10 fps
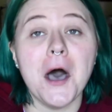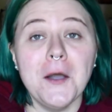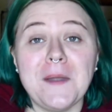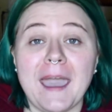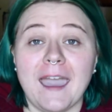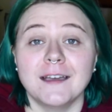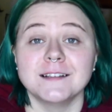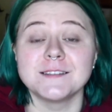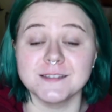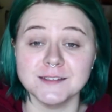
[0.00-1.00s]
Okay,
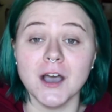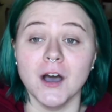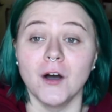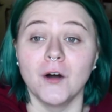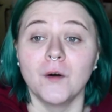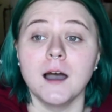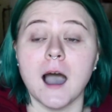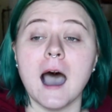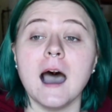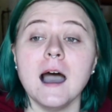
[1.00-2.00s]
so
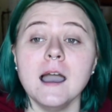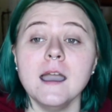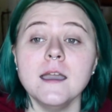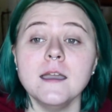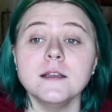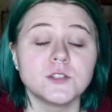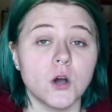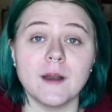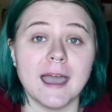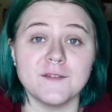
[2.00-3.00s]
I
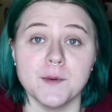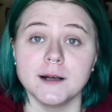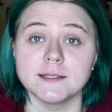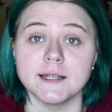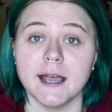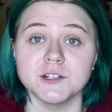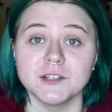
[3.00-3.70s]
don't have a mustache